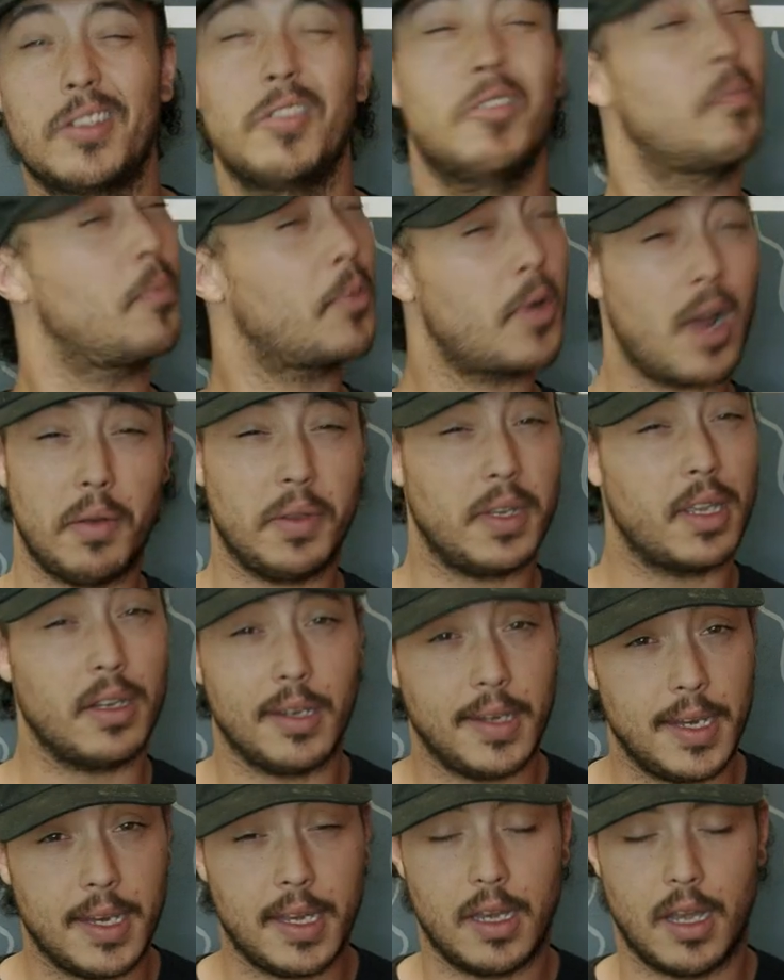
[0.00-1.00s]
you're probably
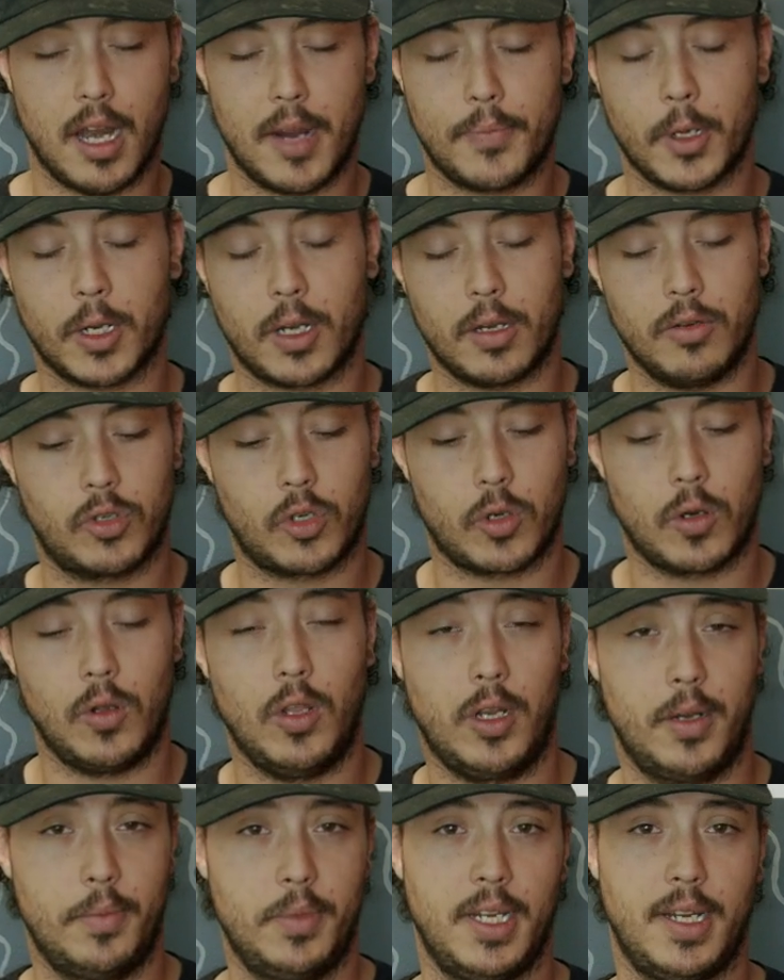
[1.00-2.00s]
gonna need an upper control
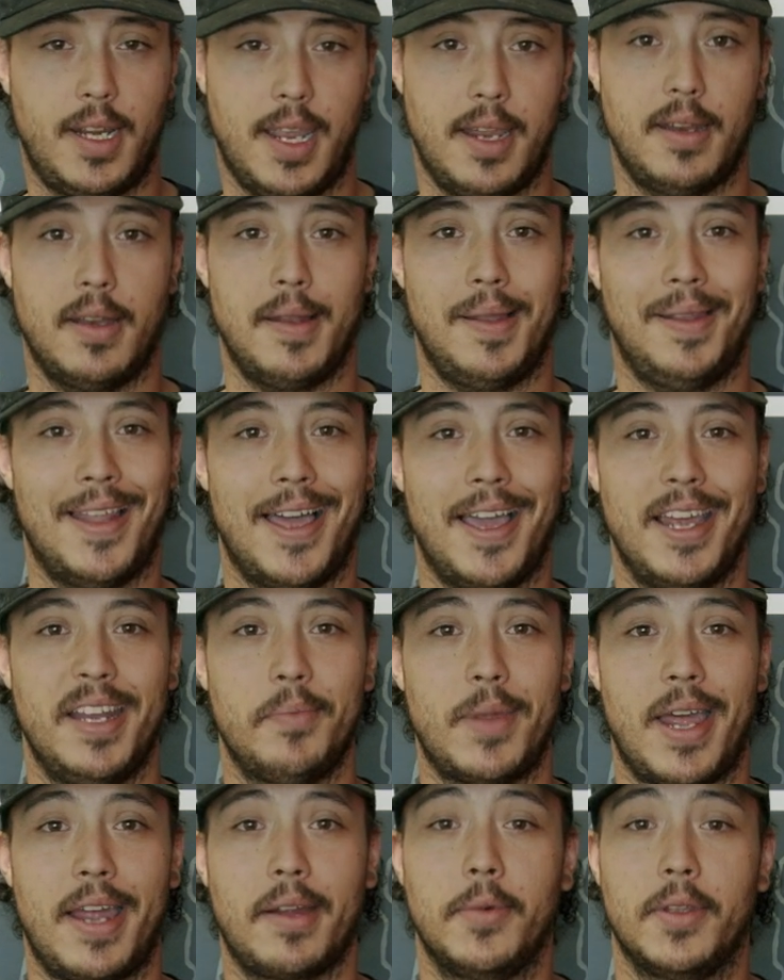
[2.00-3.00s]
arm to get it
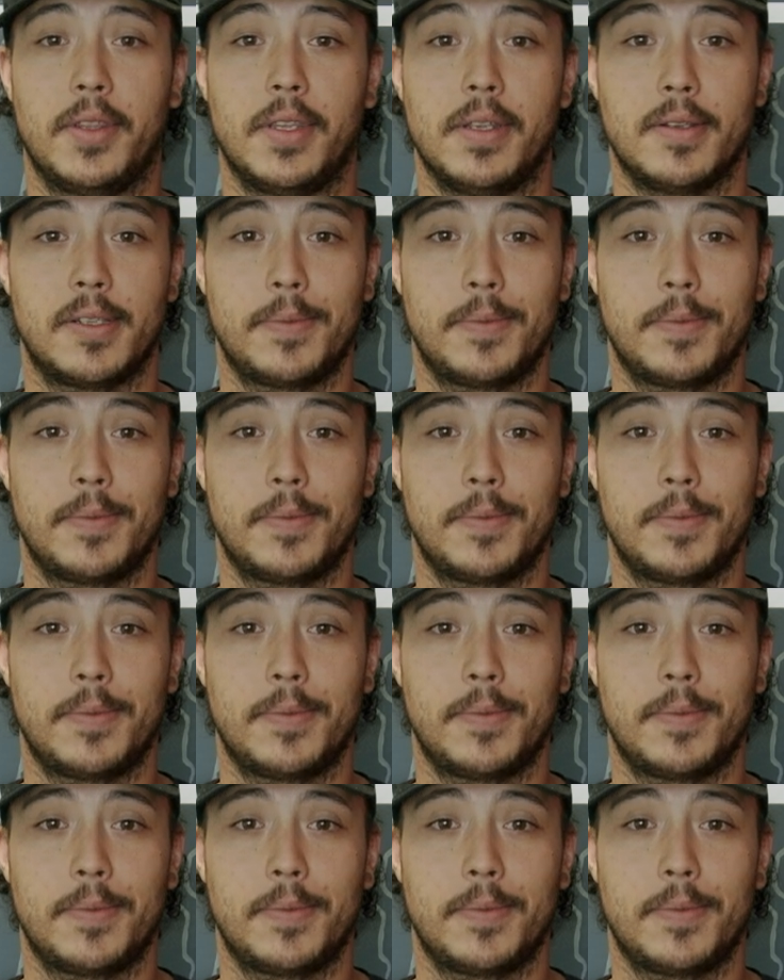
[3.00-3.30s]
aligned back within